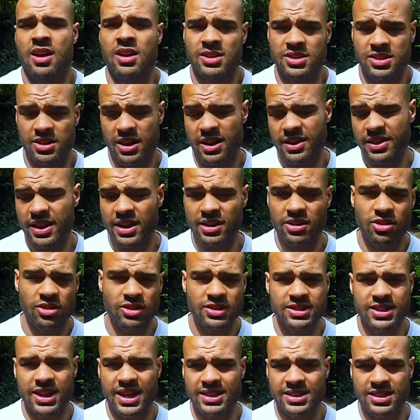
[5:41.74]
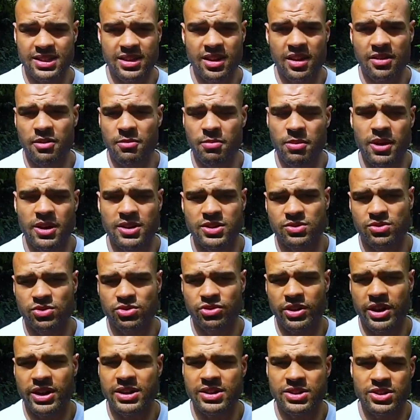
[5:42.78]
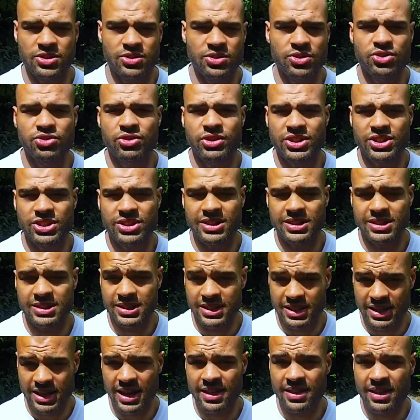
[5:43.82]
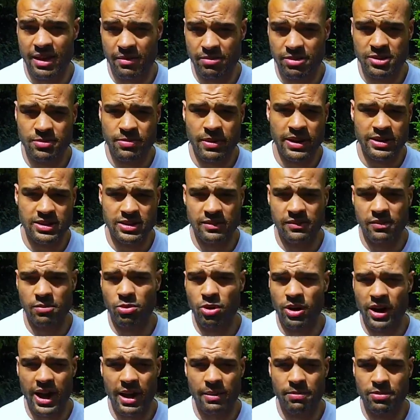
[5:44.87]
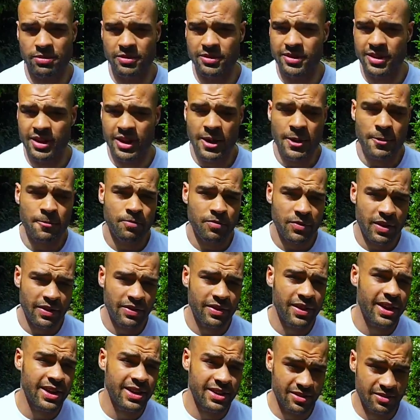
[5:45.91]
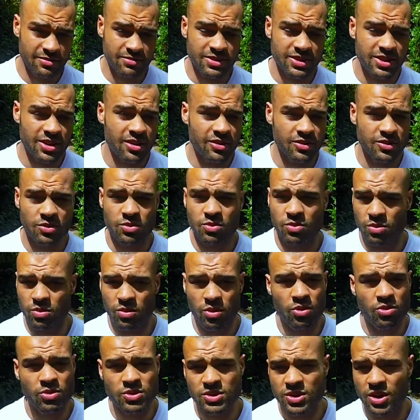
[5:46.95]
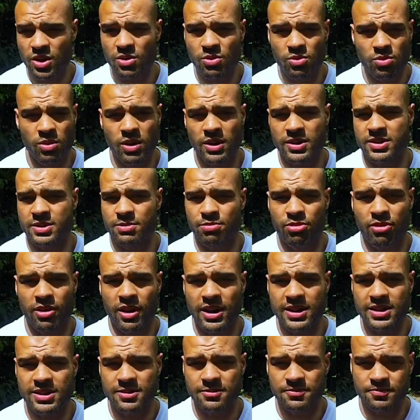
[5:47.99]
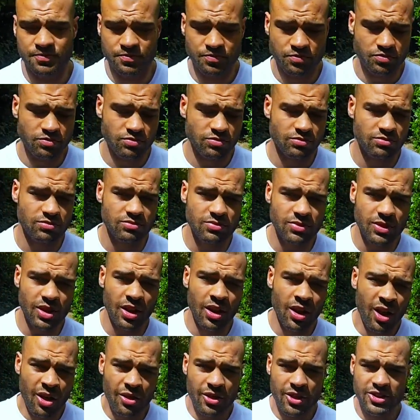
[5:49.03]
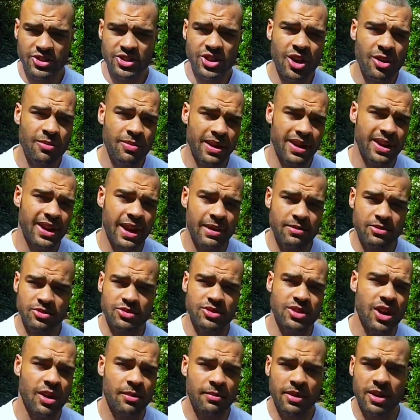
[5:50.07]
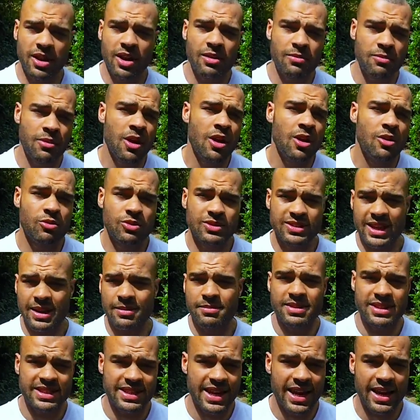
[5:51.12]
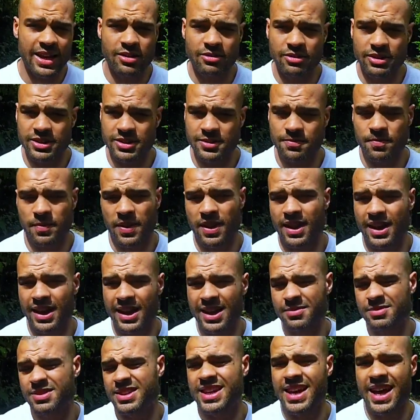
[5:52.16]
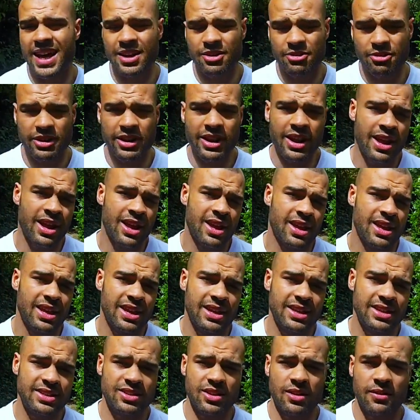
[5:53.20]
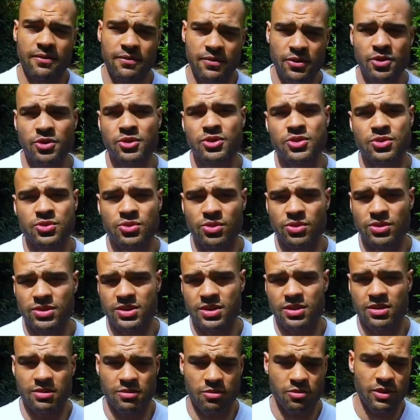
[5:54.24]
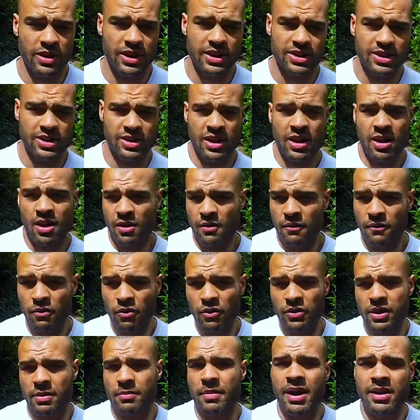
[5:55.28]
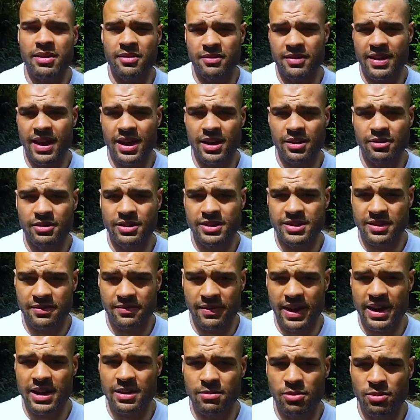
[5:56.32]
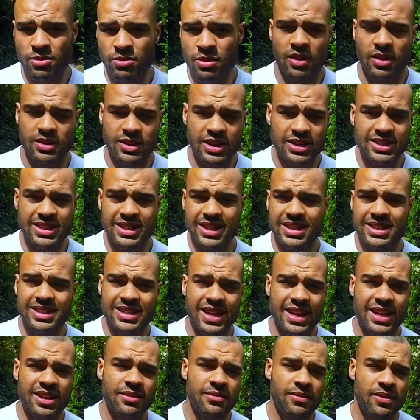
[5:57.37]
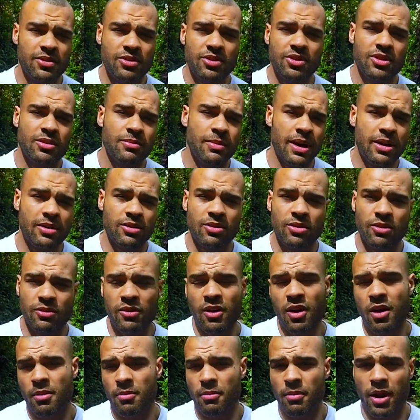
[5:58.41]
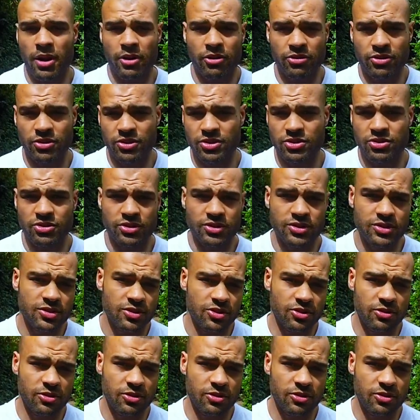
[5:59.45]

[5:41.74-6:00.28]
So I then contacted other personal trainers and nutritionists to get their perspective on what happened, and they themselves also weren't surprised. The term that kept on coming up was empty calories. An empty calorie is a food source which, for the amount of calories available, doesn't contain a very good amount of micronutrients